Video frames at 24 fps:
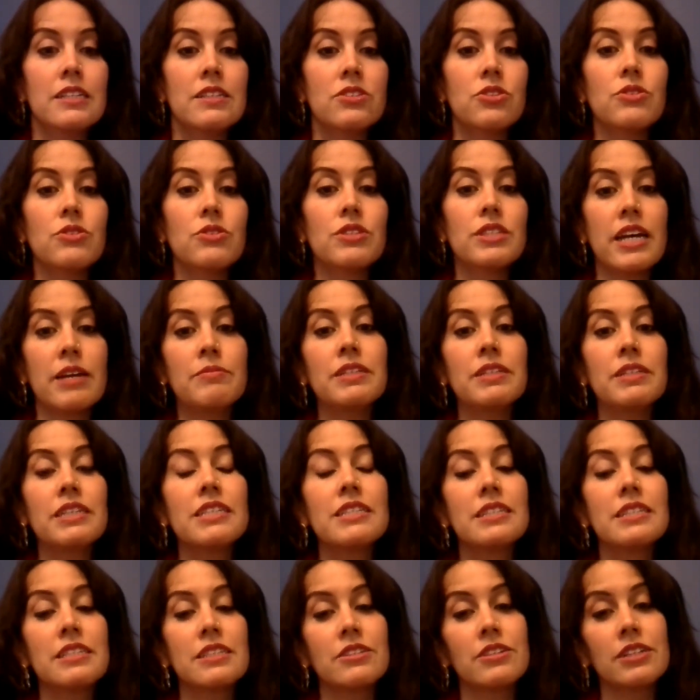So it was time to
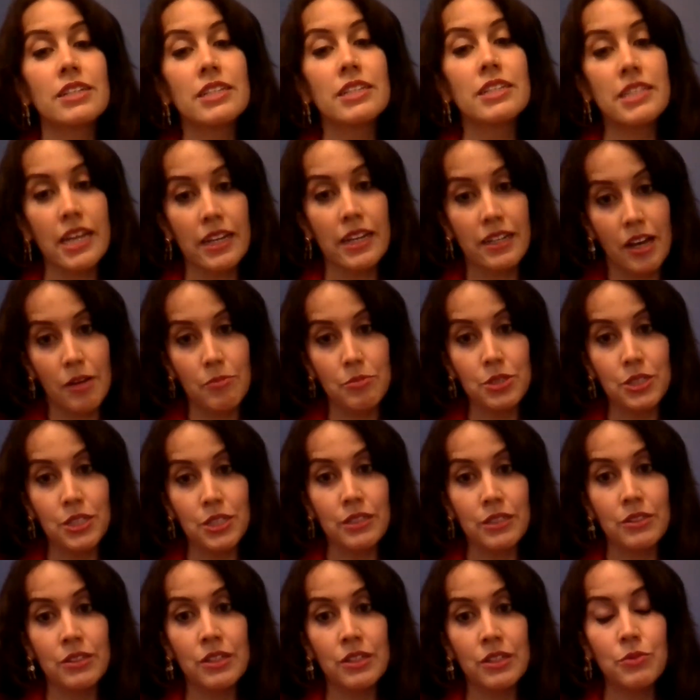consider a second
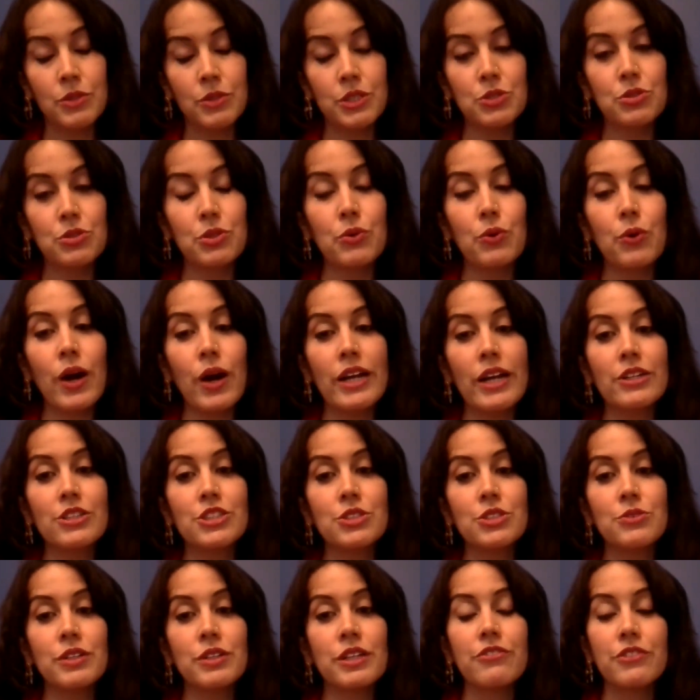option, which would require
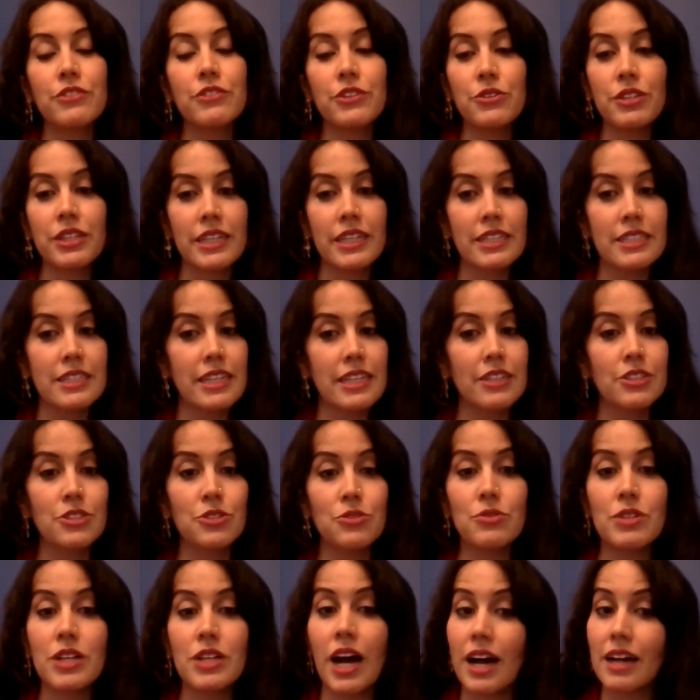doing a few things that
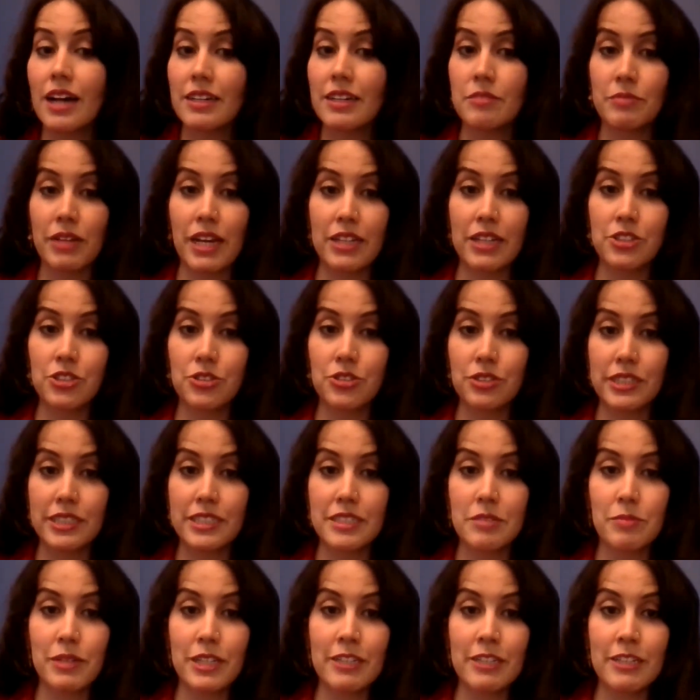do not come naturally
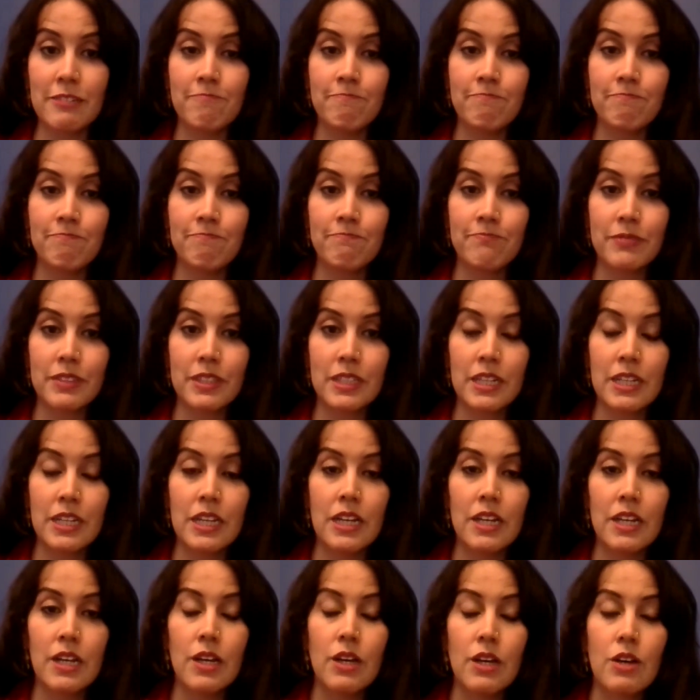to me.
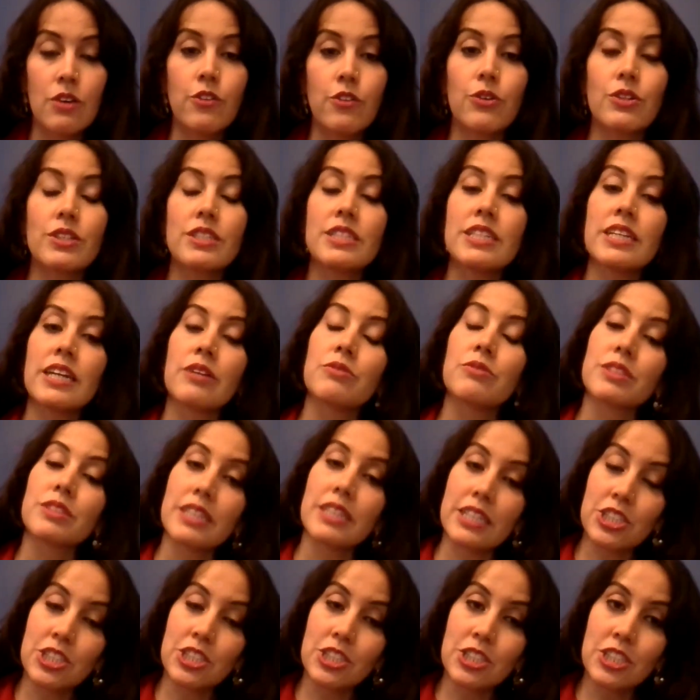Focusing on
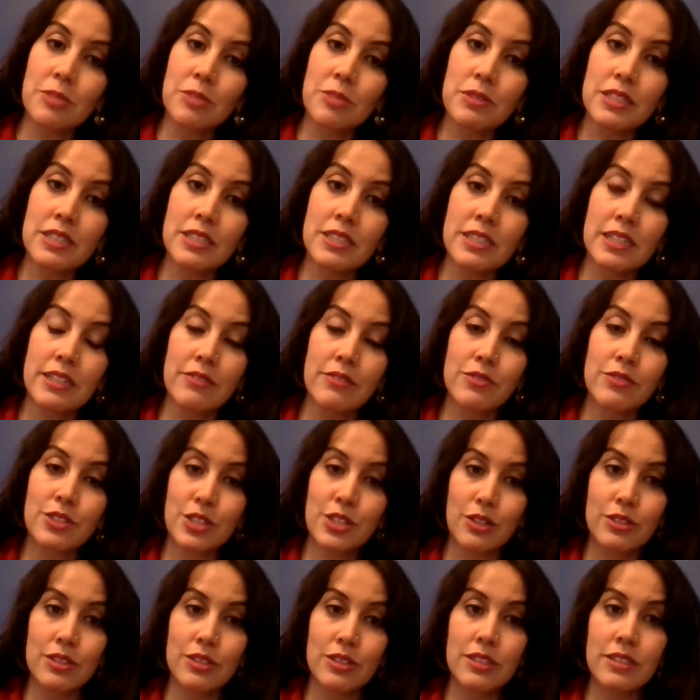relationships instead of
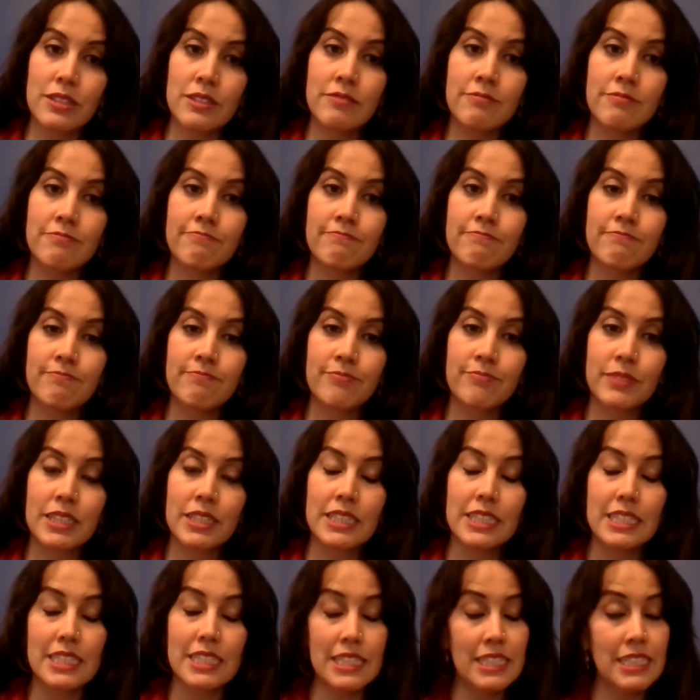results,
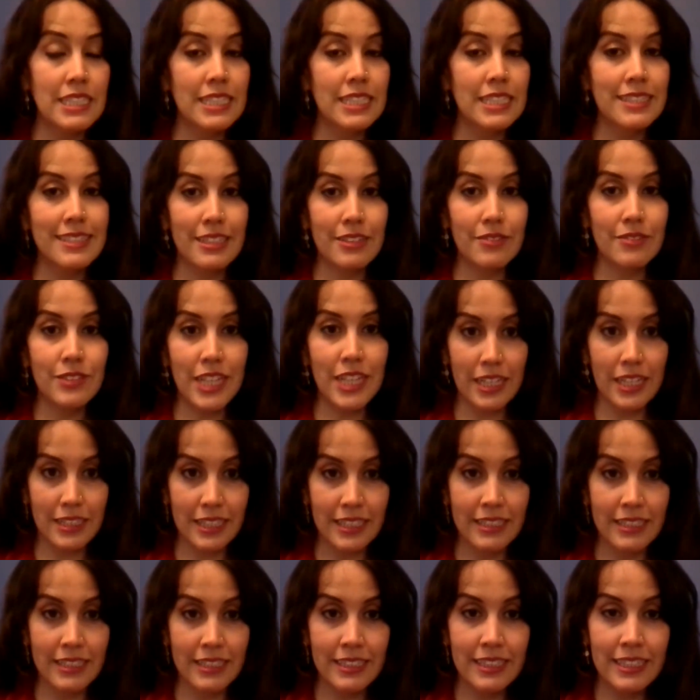listening instead of
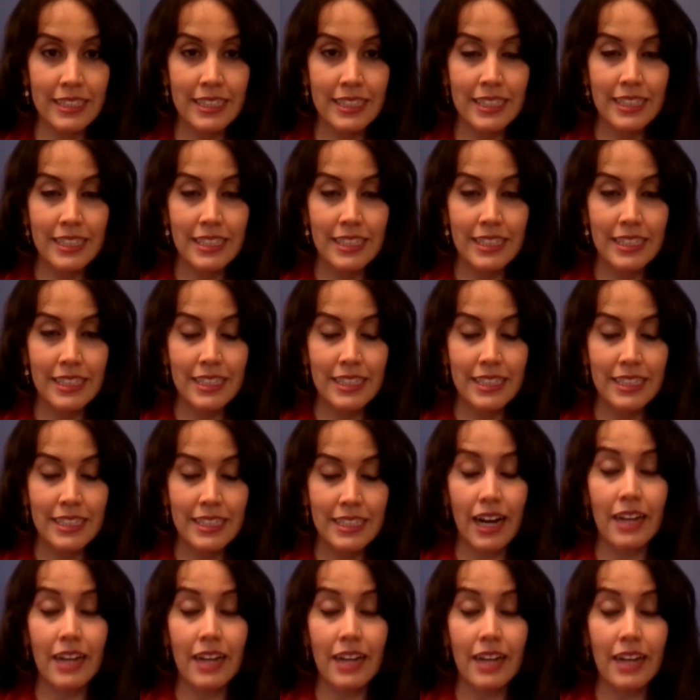telling,
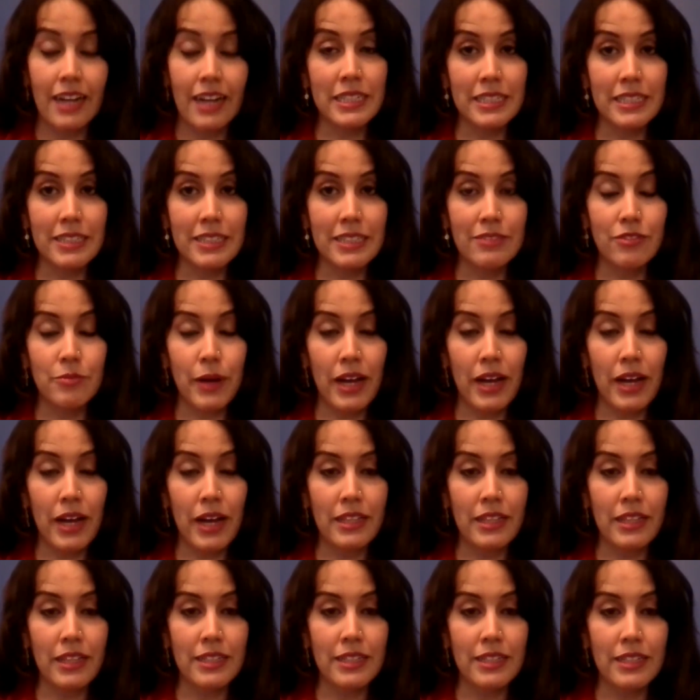honoring my need for
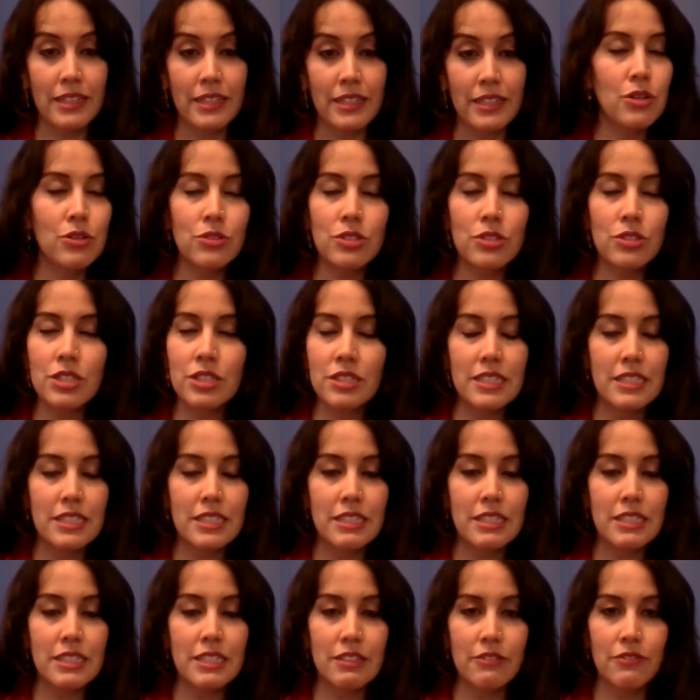balance, and
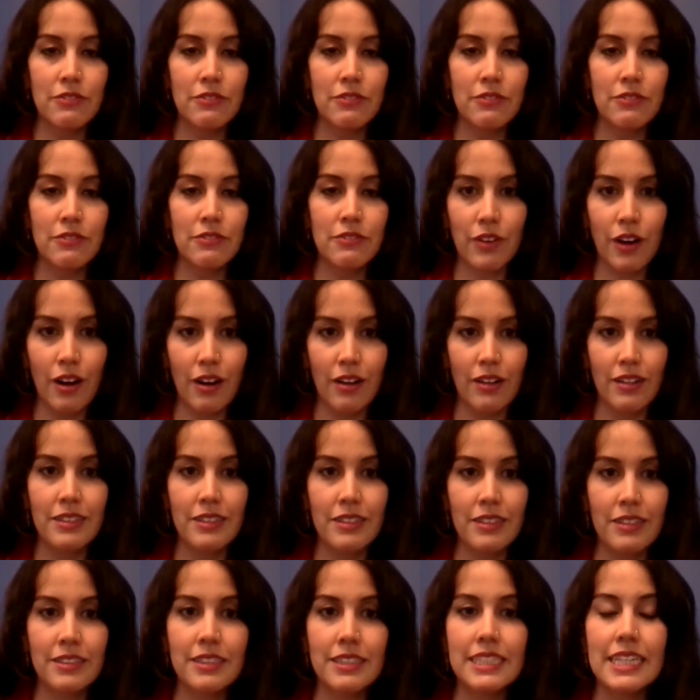most difficult of
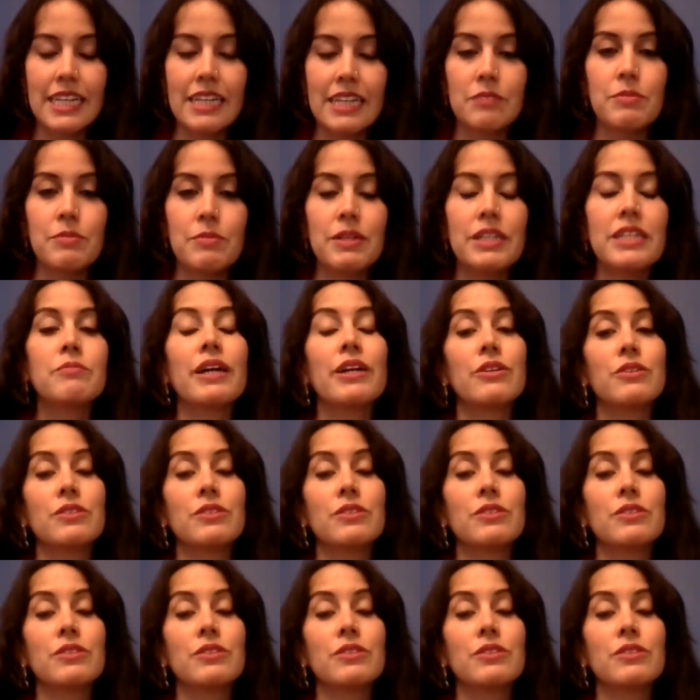all, admitting